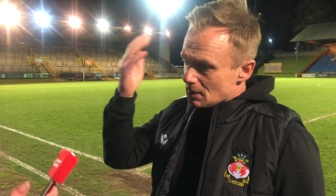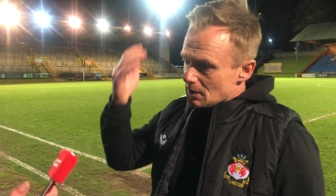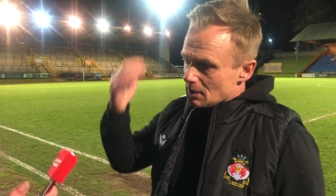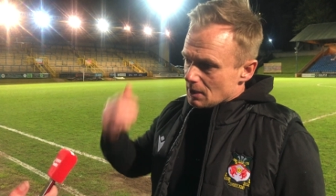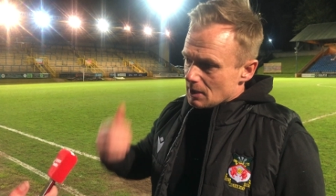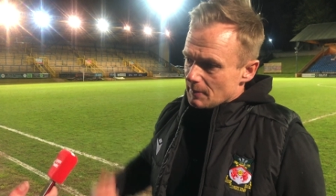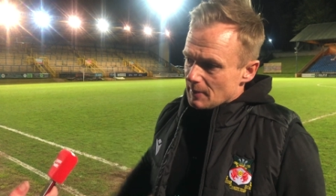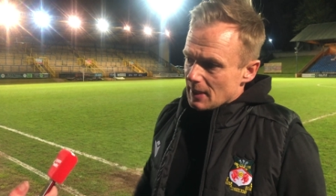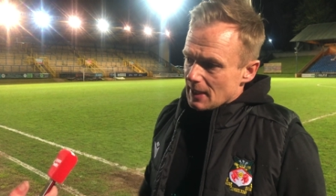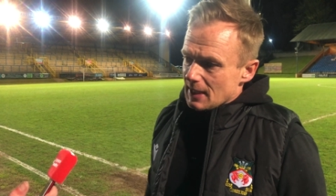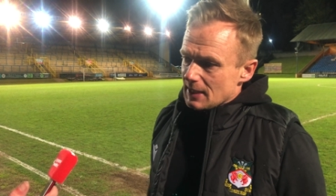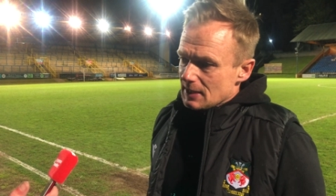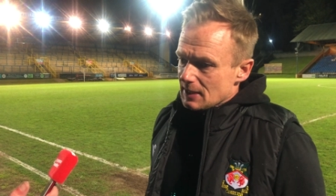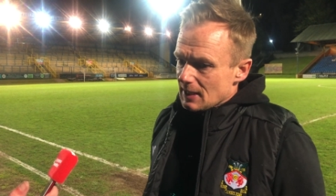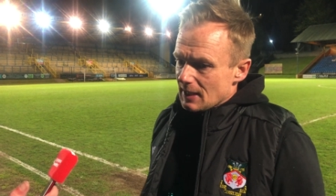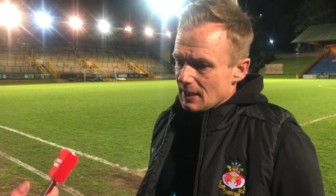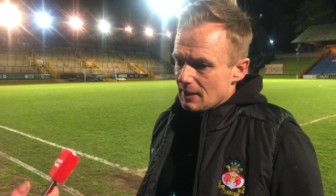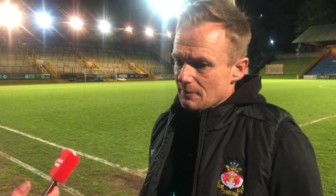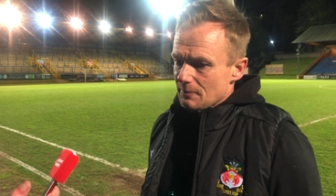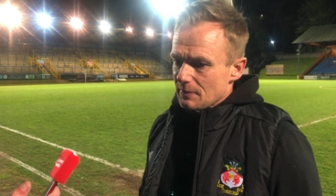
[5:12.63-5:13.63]
On the back end of
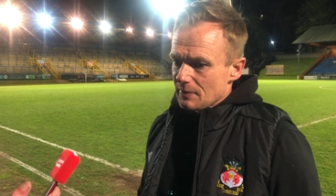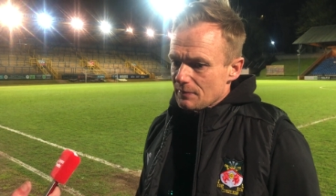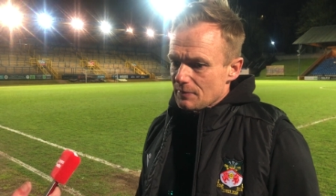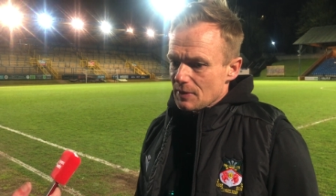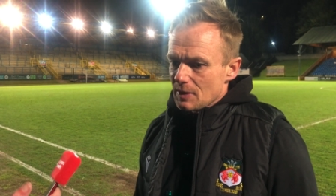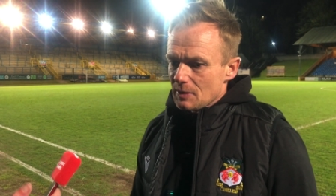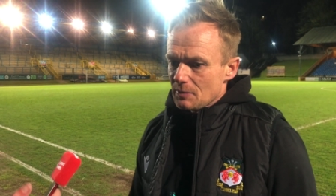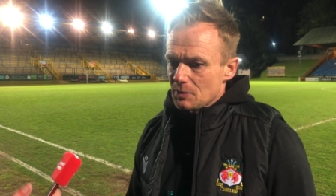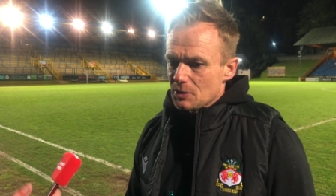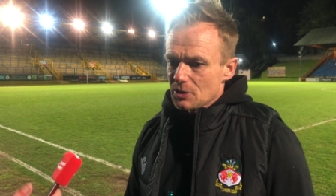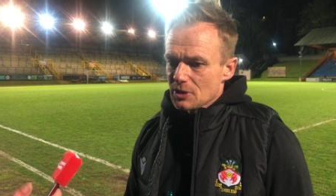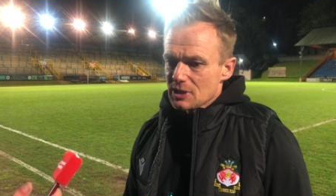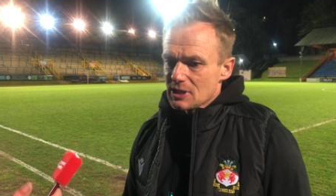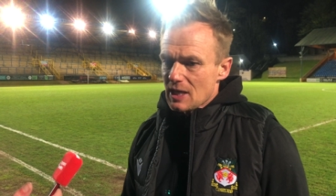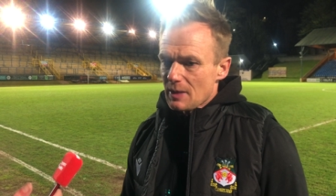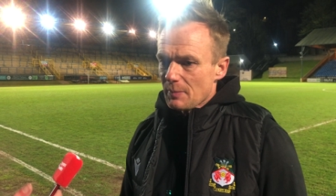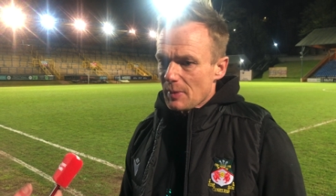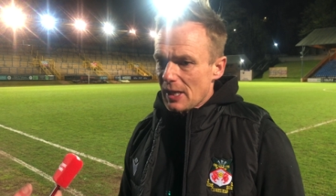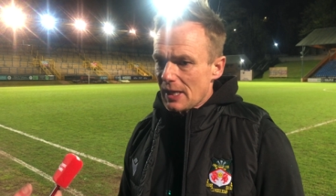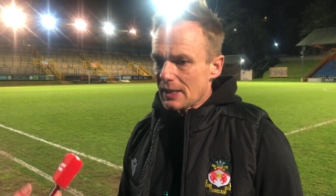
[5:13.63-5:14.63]
that, we've uh, we took a
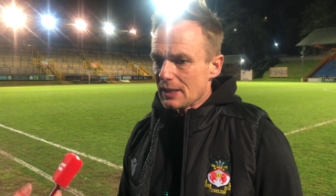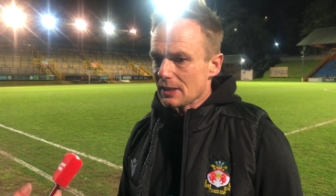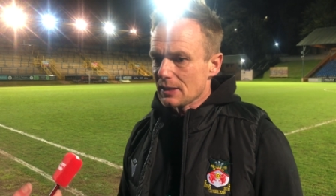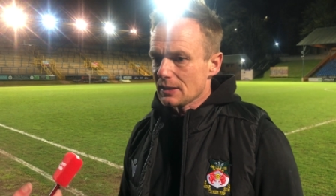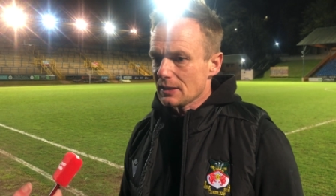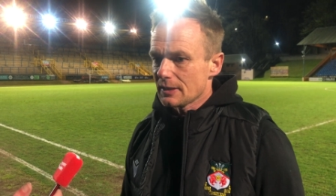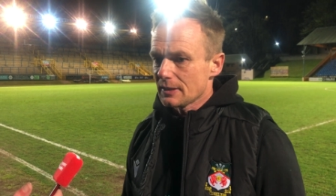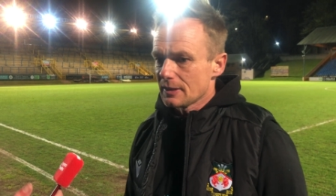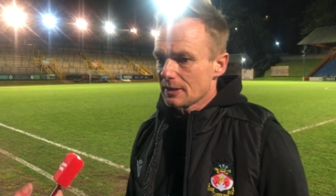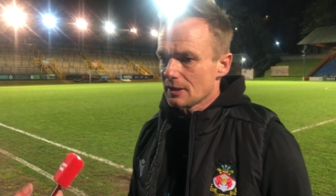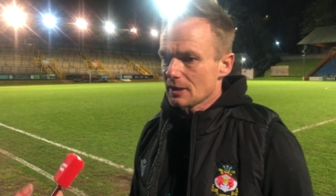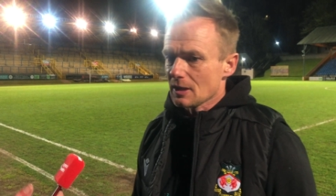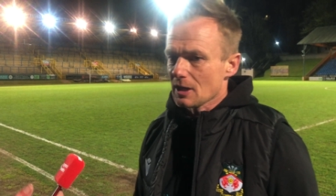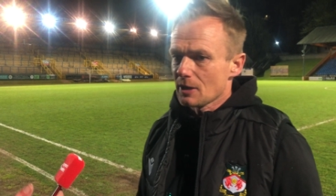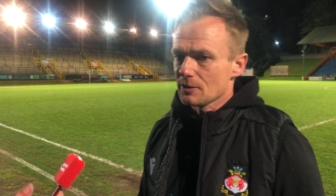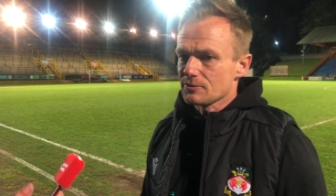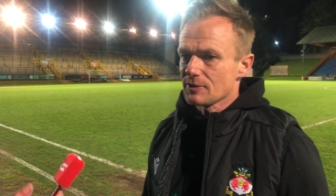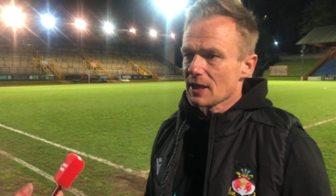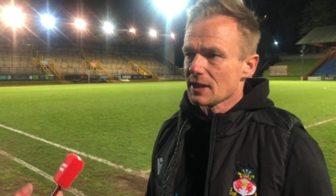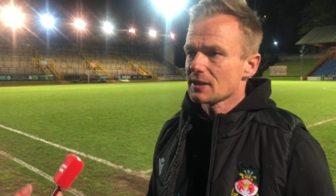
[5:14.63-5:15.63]
step back, uh,
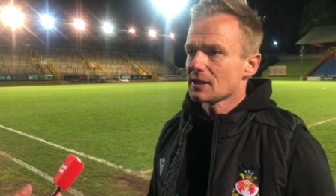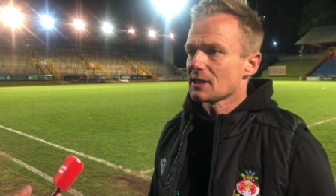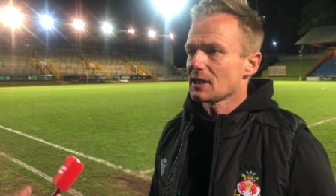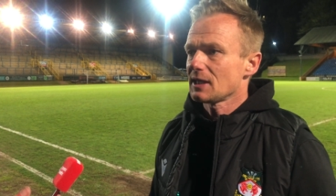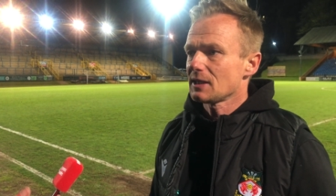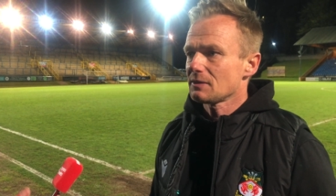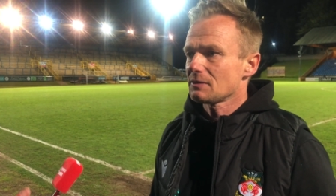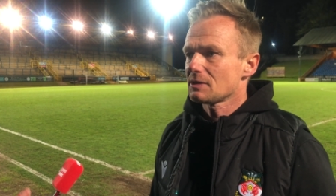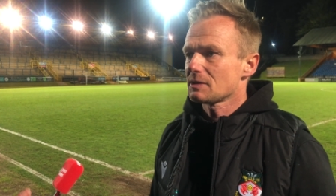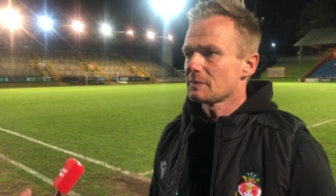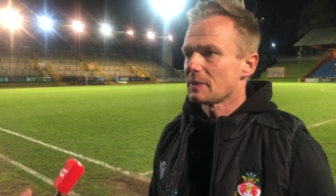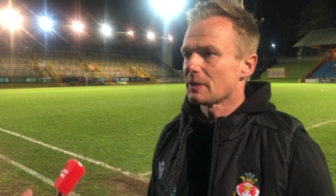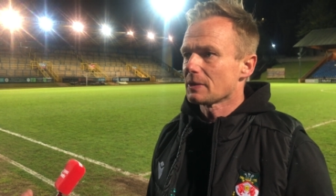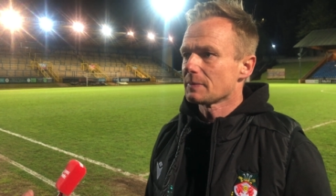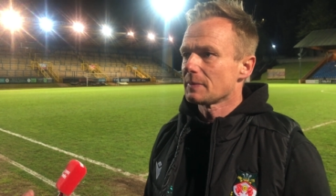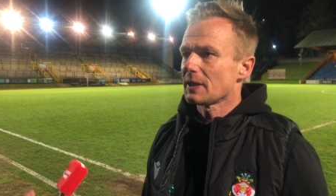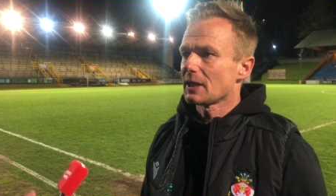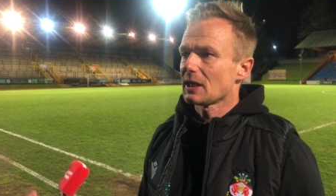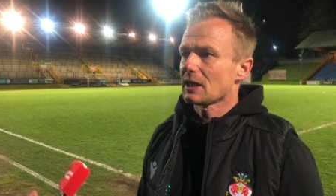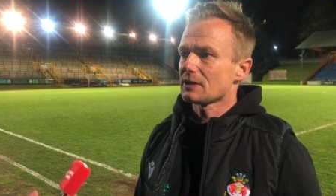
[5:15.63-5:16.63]
closed ranks again, spoke
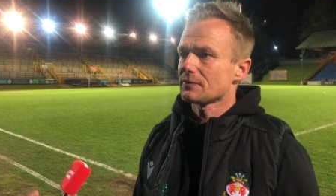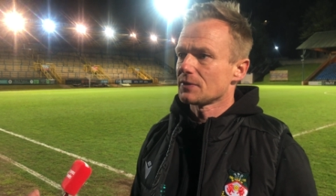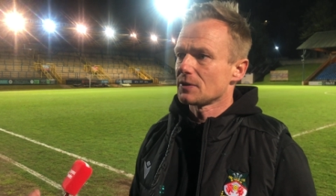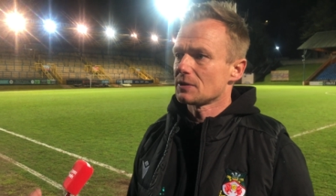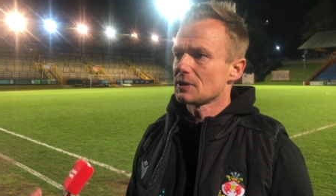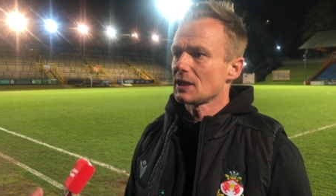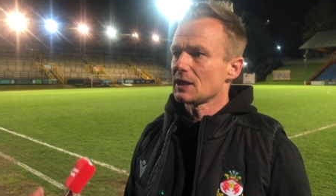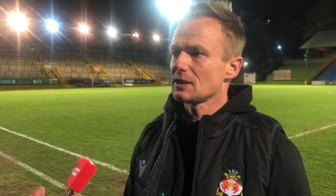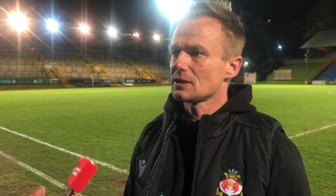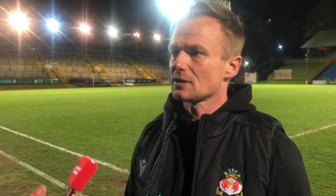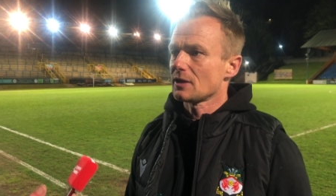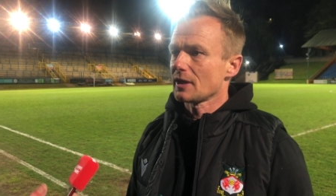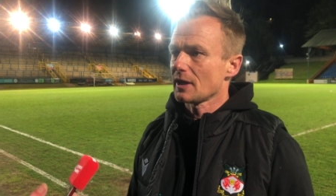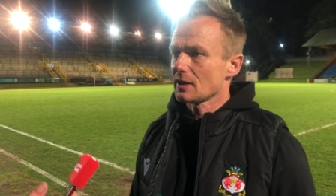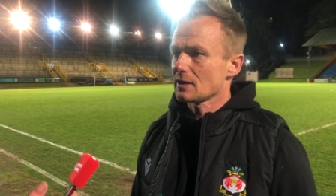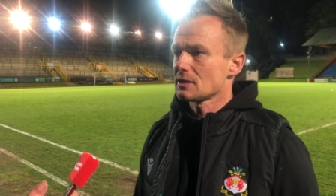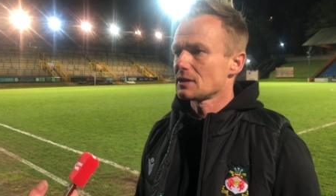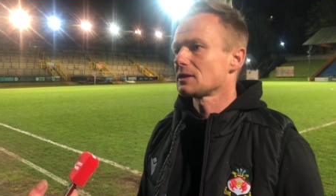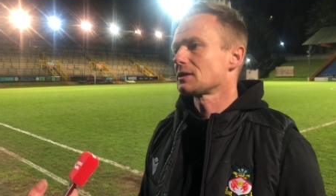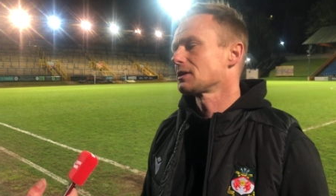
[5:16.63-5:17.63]
about it the last few days, got it out of
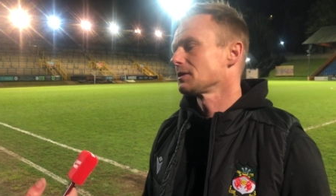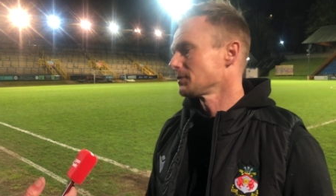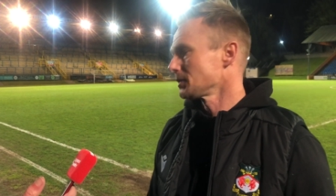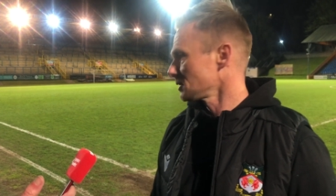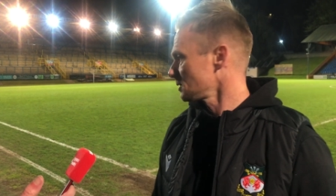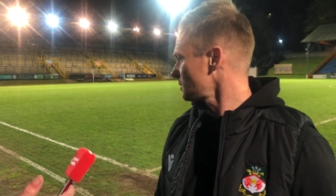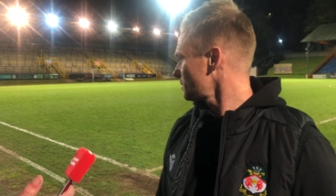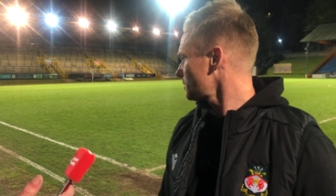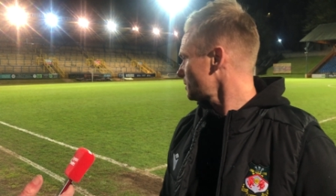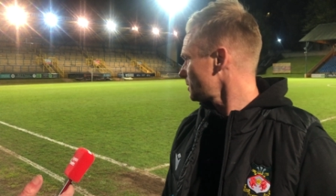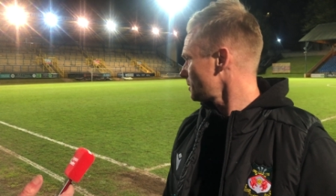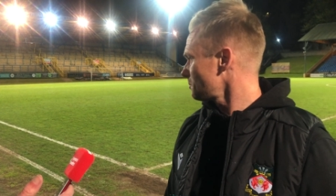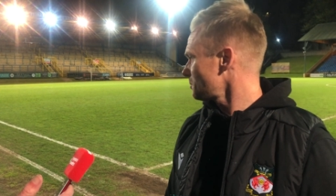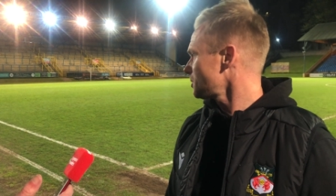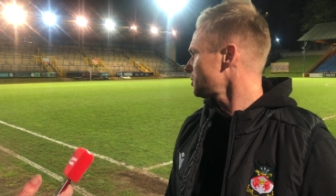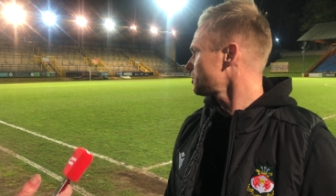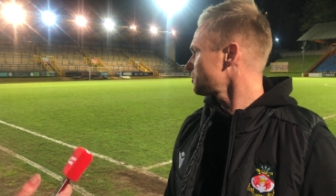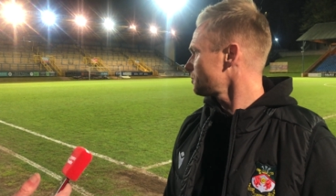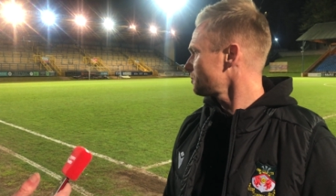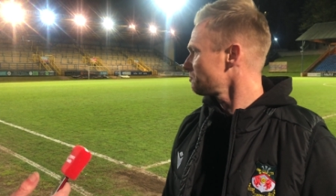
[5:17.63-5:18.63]
the system, and um,
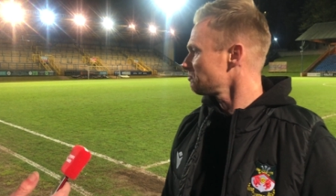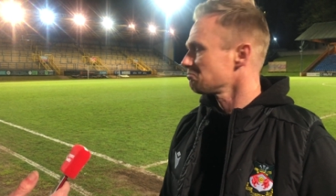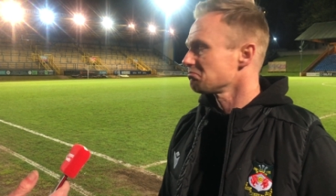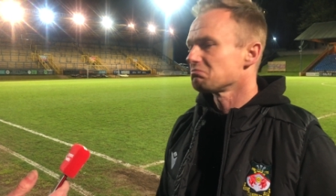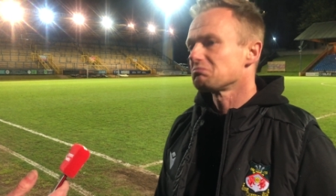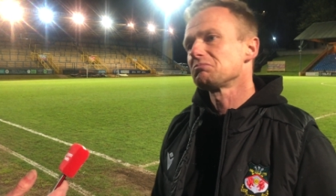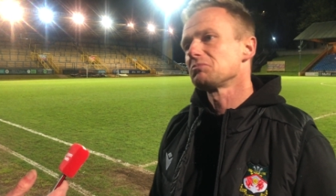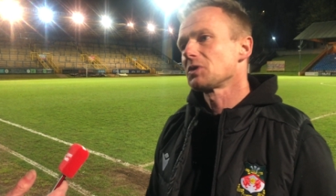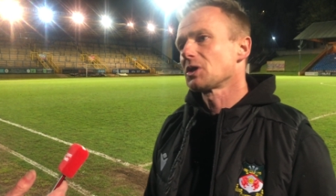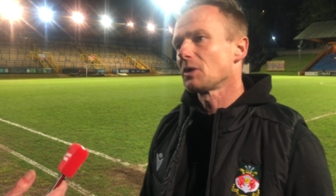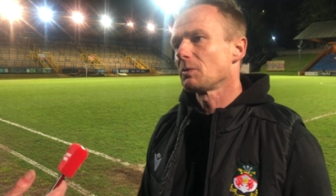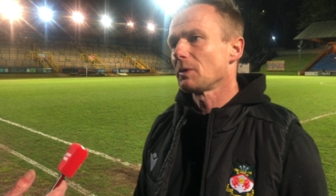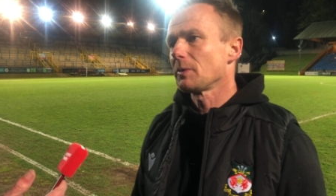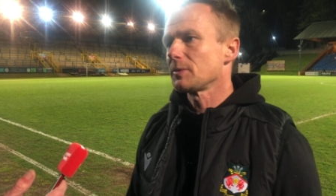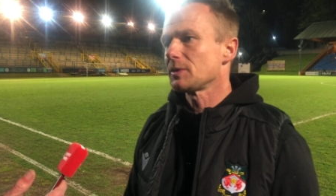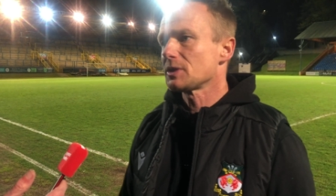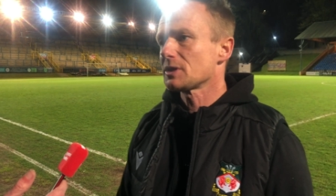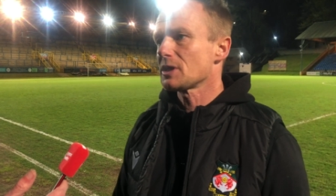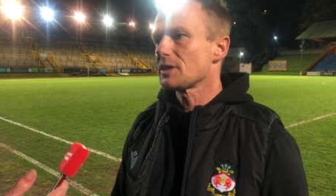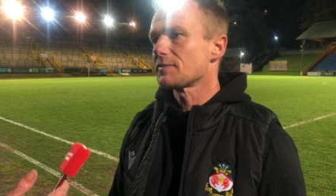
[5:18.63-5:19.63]
look, we got what we
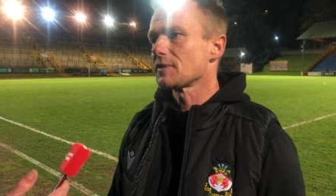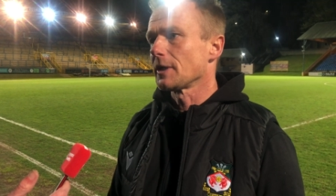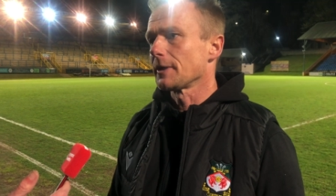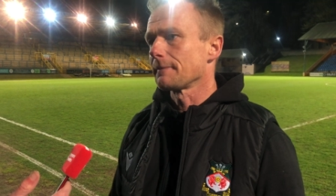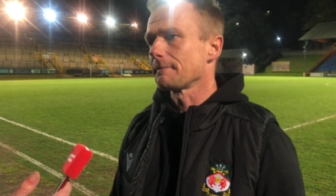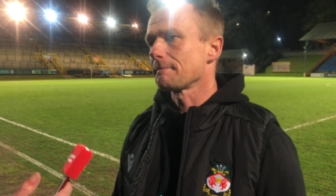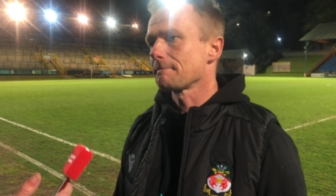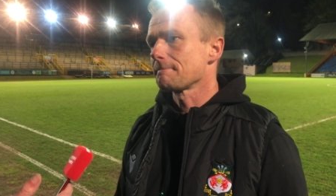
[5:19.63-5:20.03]
deserved tonight.